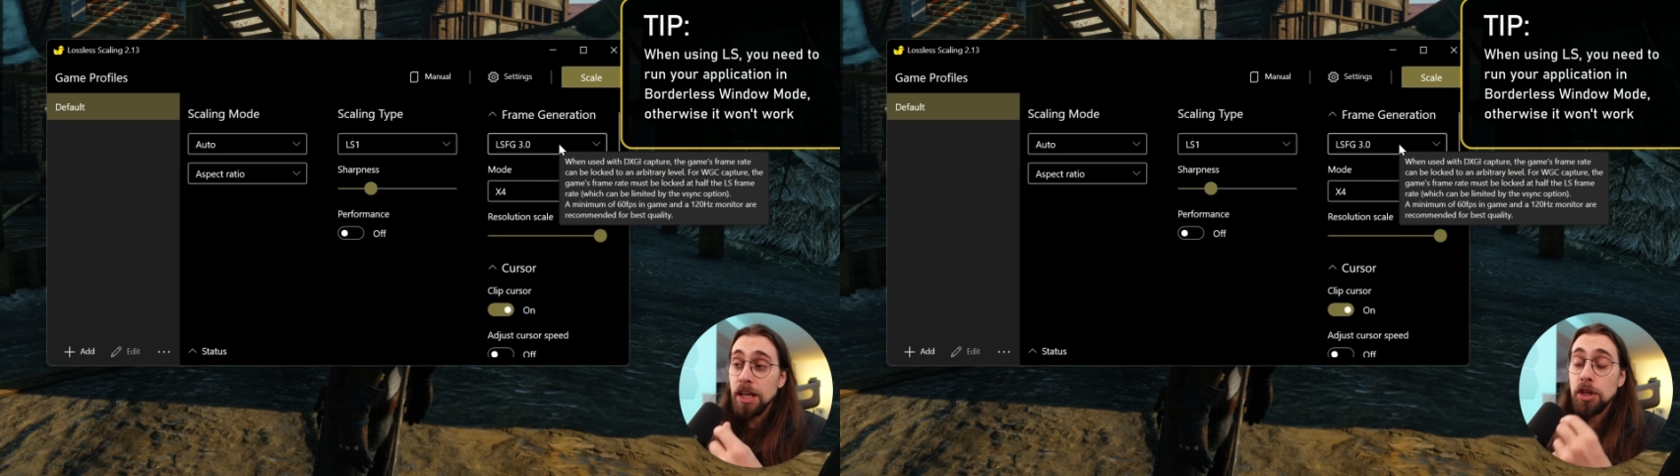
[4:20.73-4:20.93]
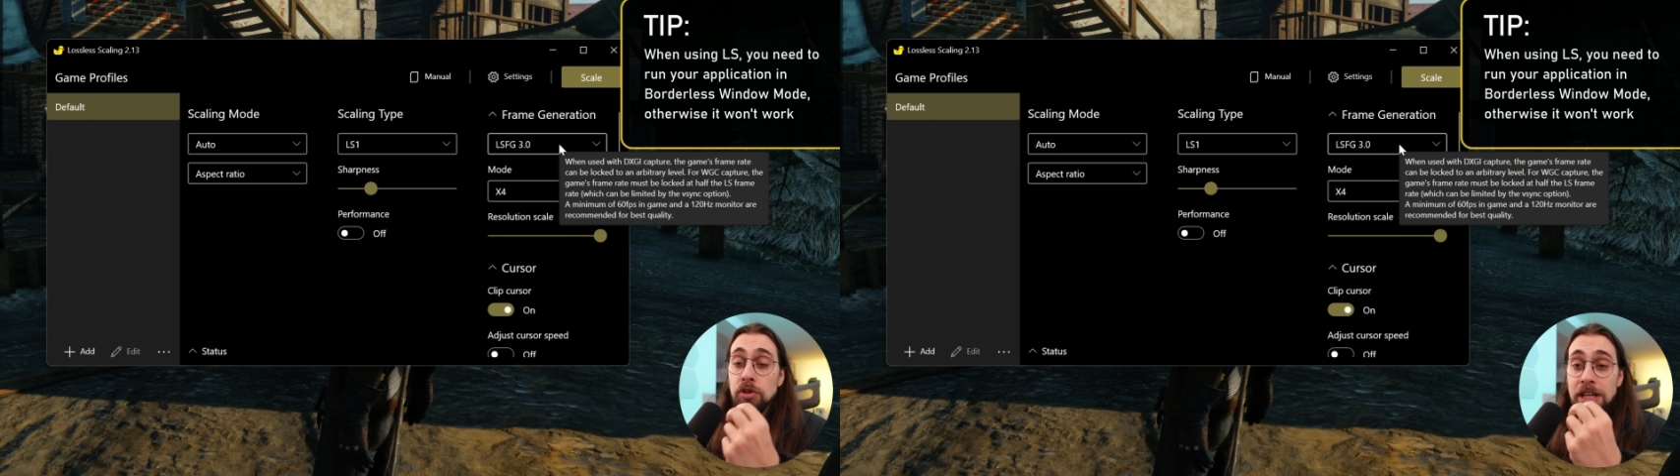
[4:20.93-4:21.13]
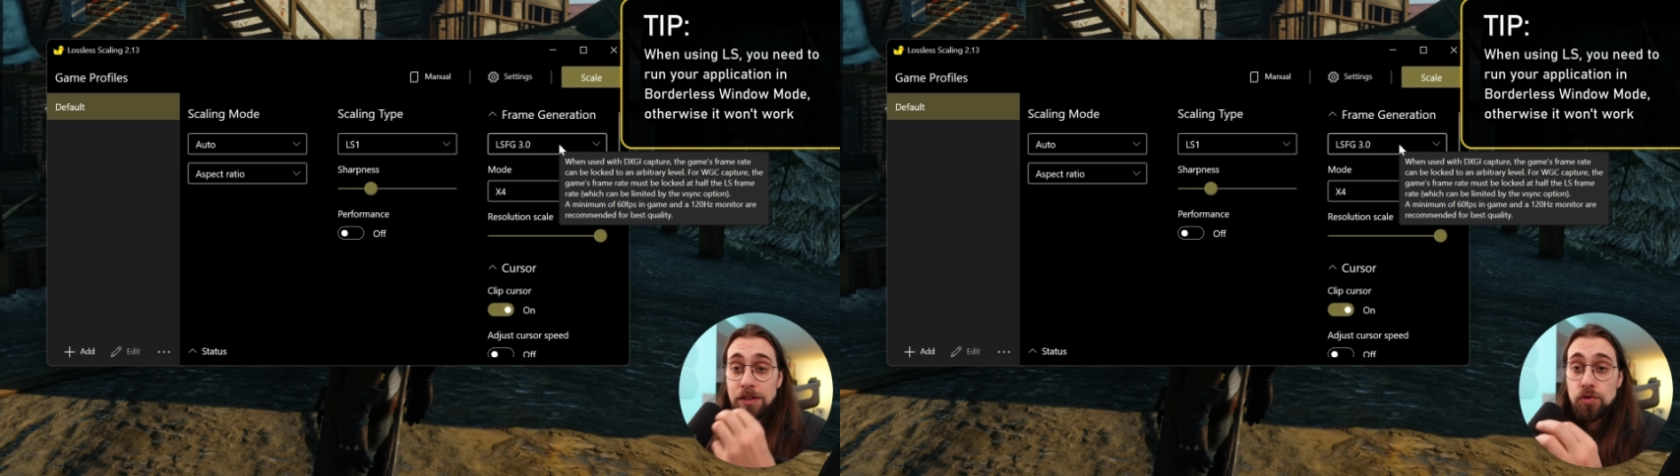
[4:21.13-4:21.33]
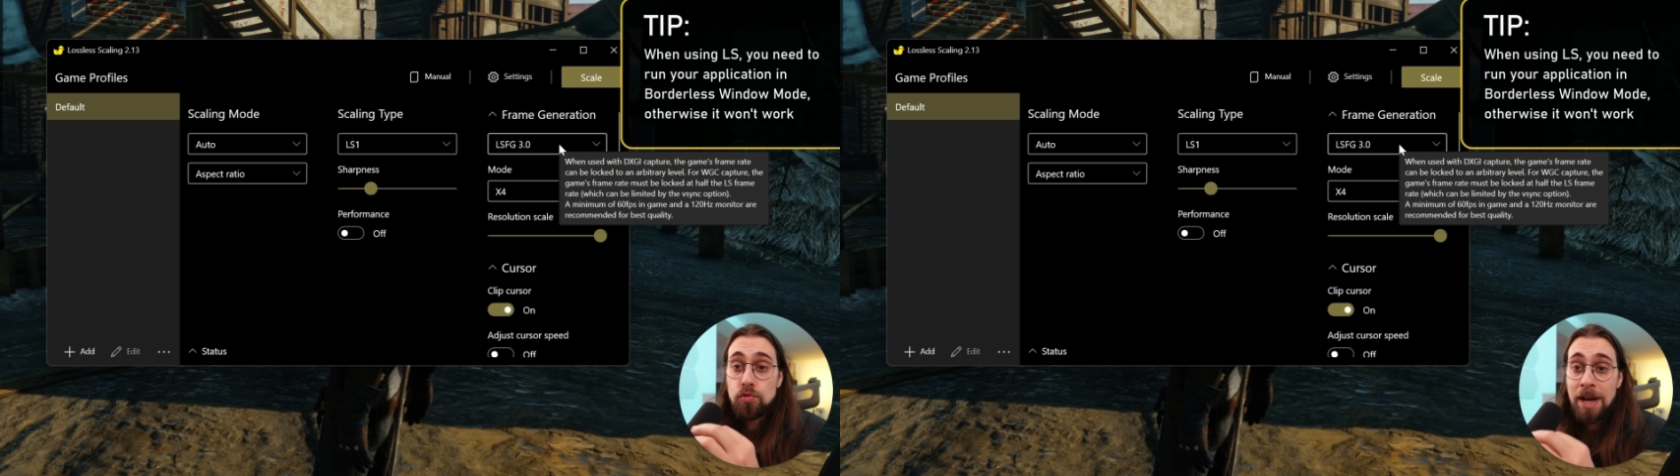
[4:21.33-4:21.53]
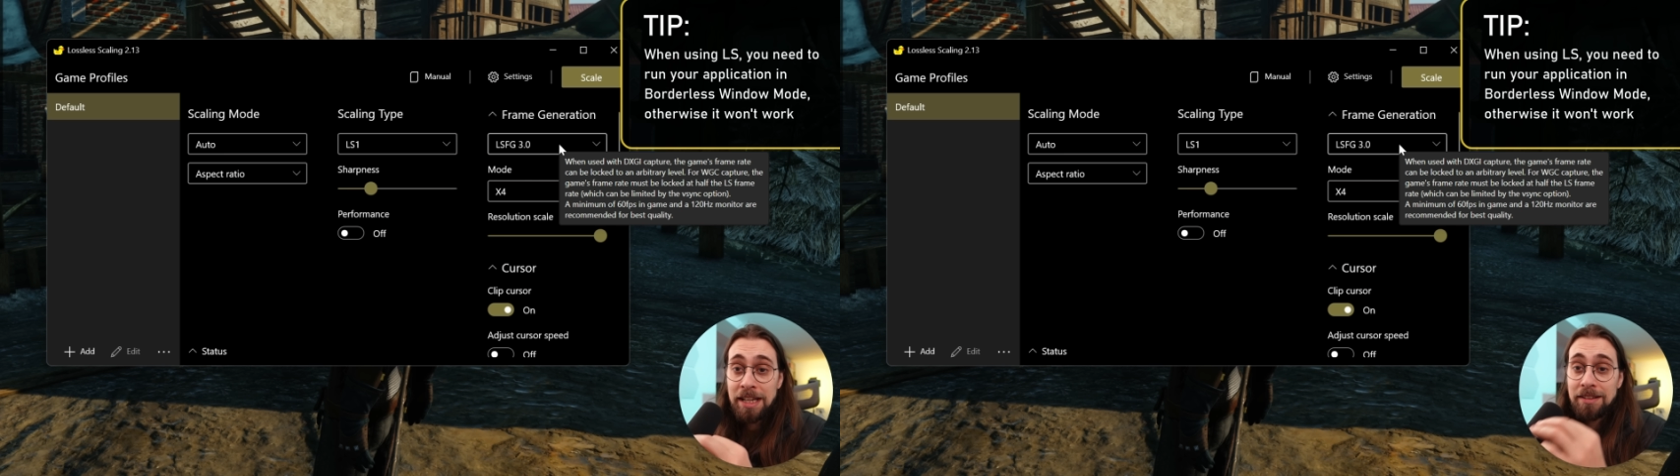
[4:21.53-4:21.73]
You need to
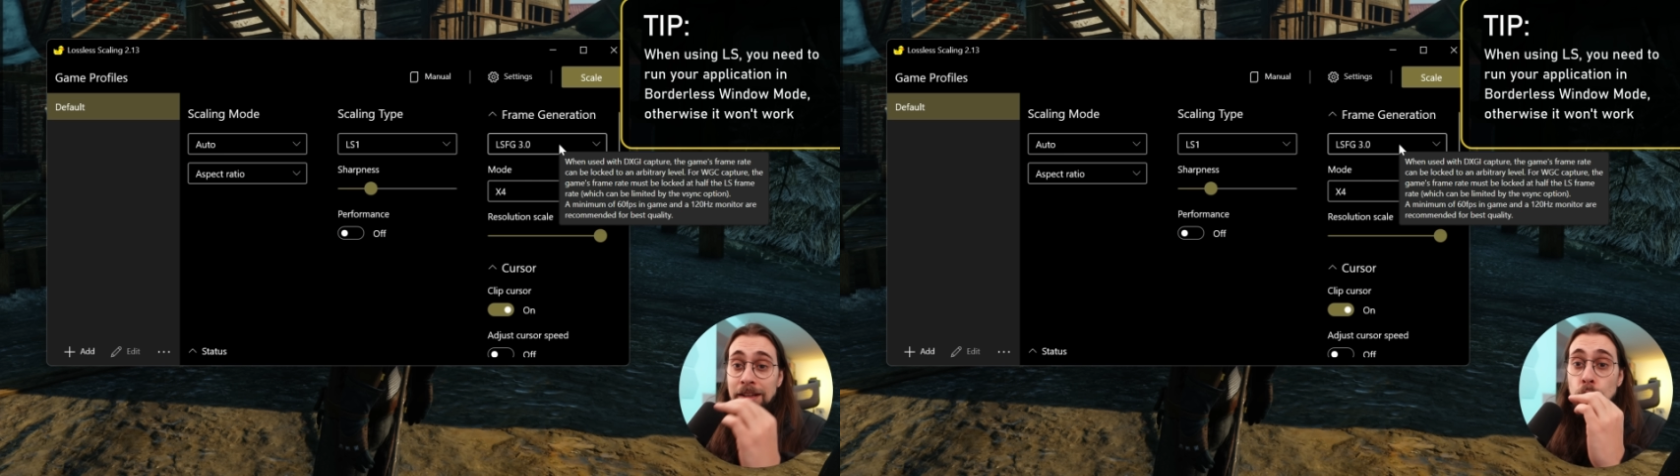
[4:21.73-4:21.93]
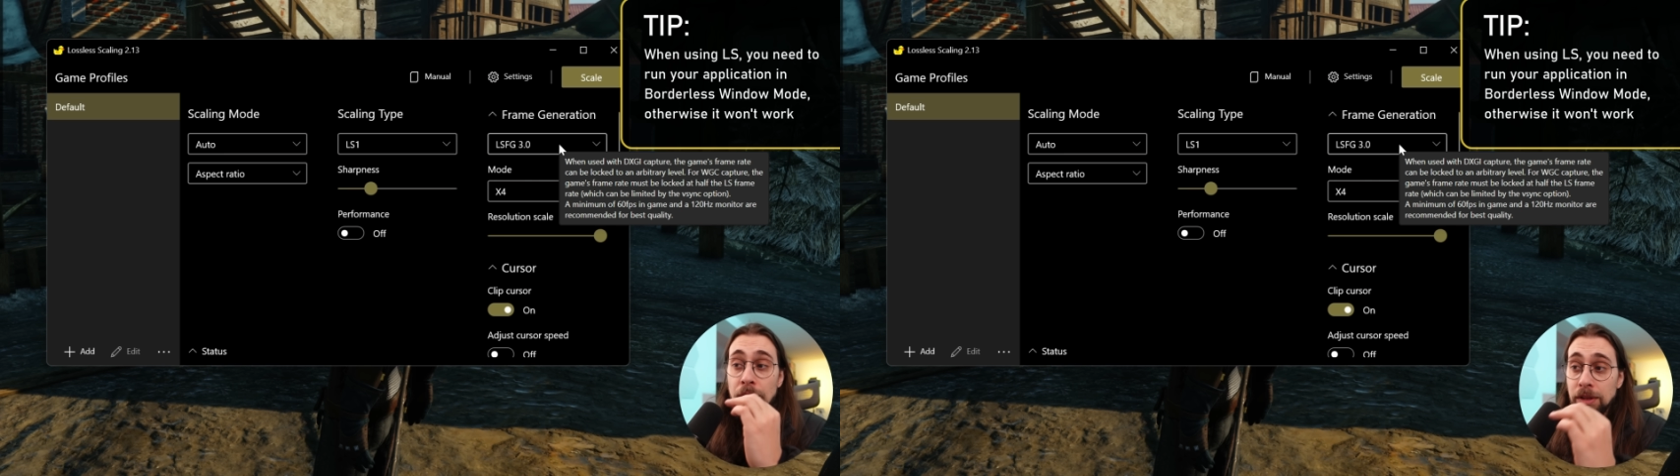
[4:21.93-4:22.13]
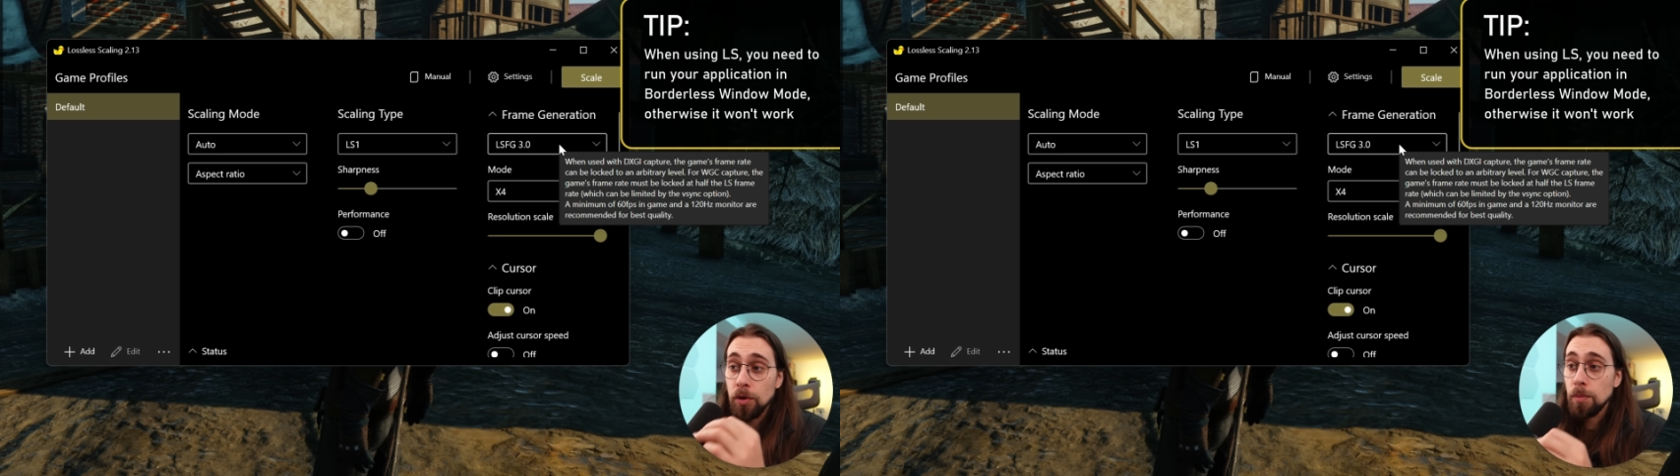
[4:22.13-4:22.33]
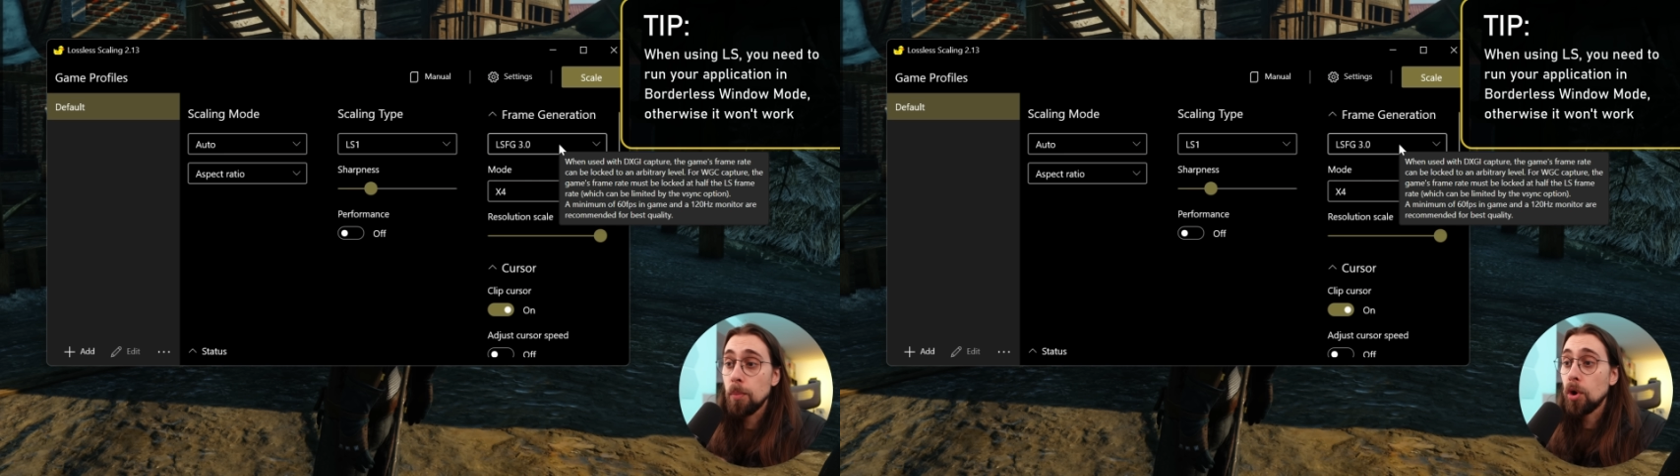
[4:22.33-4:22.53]
run it in windowed